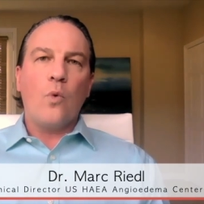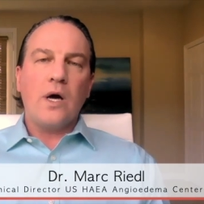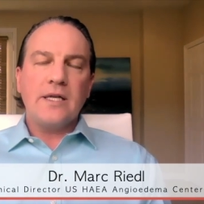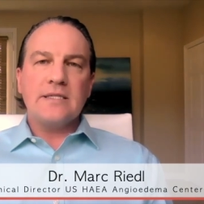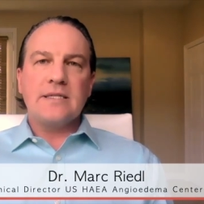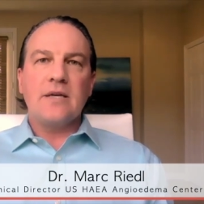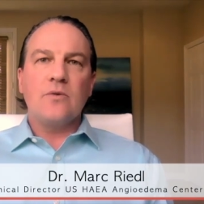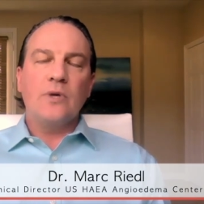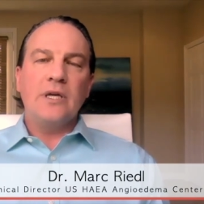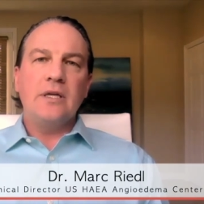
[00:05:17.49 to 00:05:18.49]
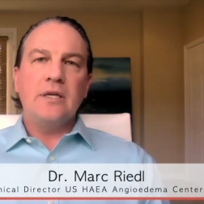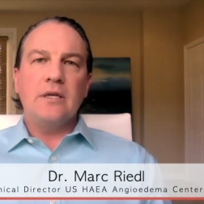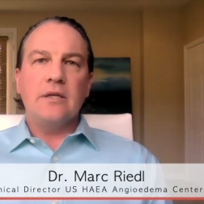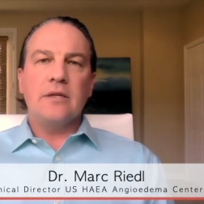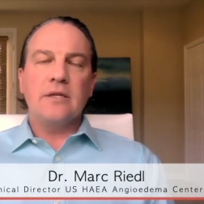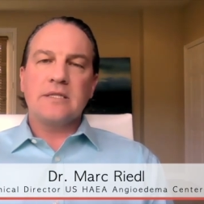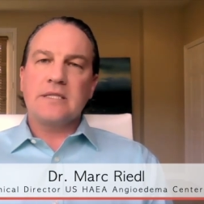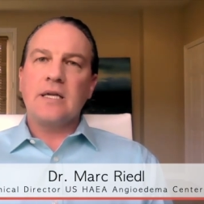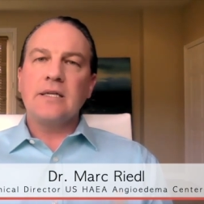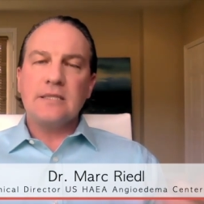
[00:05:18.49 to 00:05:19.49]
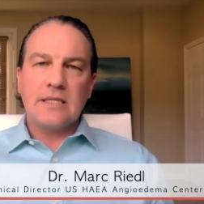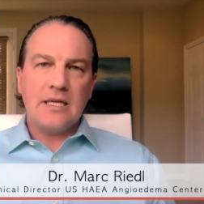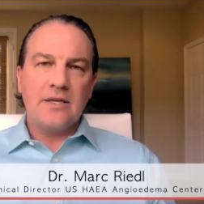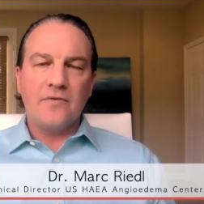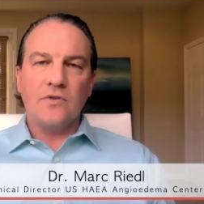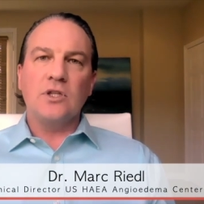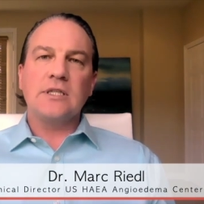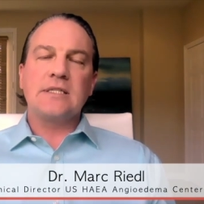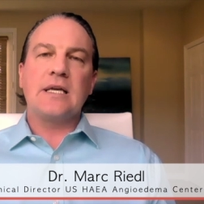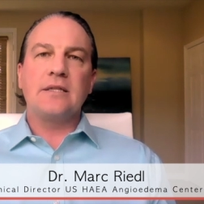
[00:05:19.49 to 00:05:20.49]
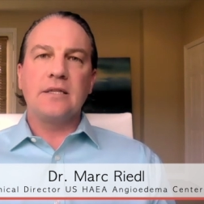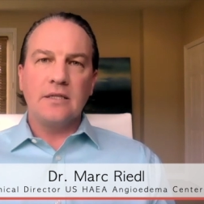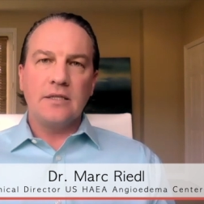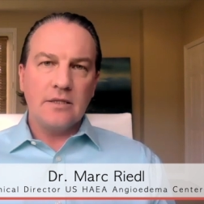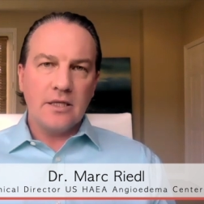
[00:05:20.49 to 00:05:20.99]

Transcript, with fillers: One is that we the studies that have looked at the